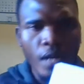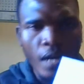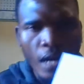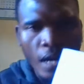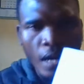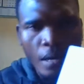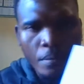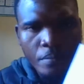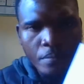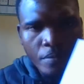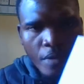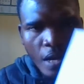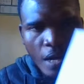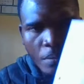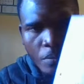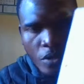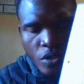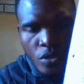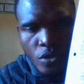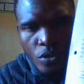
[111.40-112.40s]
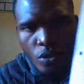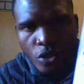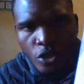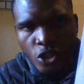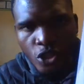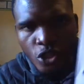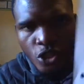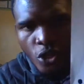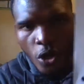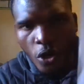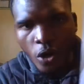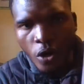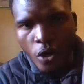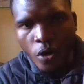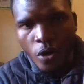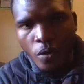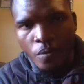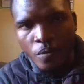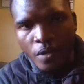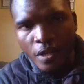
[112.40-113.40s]
I'm not so
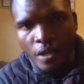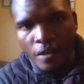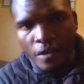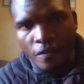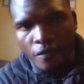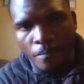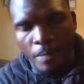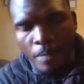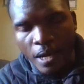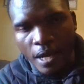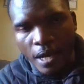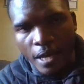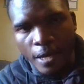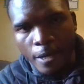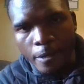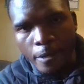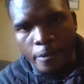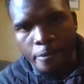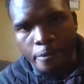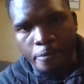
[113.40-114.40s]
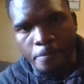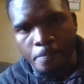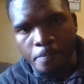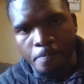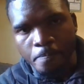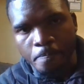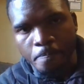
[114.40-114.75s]
sure if my